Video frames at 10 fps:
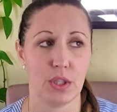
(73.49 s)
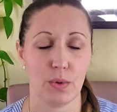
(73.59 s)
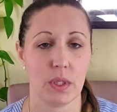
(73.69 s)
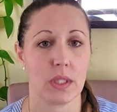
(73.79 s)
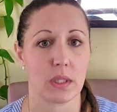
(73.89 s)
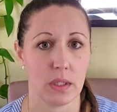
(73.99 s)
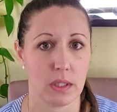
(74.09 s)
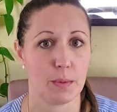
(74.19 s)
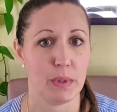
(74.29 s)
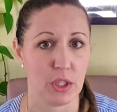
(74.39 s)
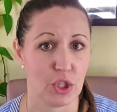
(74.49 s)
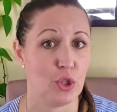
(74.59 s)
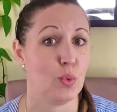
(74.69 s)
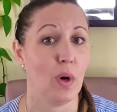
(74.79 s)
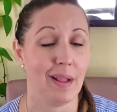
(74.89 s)
to you and it's going to speak to
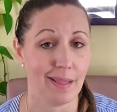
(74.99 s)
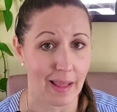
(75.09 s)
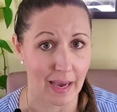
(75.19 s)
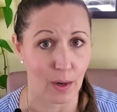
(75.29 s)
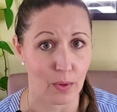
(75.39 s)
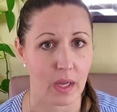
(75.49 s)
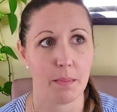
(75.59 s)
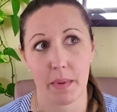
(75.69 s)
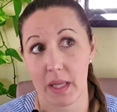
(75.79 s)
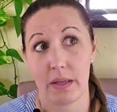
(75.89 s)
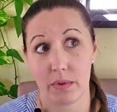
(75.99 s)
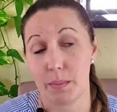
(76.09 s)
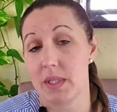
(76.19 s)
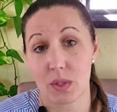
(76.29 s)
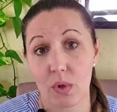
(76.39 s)
you aloud. It might
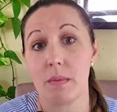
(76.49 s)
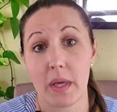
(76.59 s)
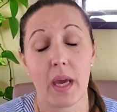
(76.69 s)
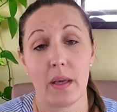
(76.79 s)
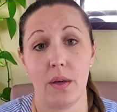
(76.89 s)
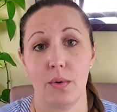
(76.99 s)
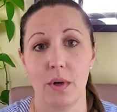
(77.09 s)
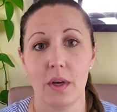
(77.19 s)
even be screaming at you.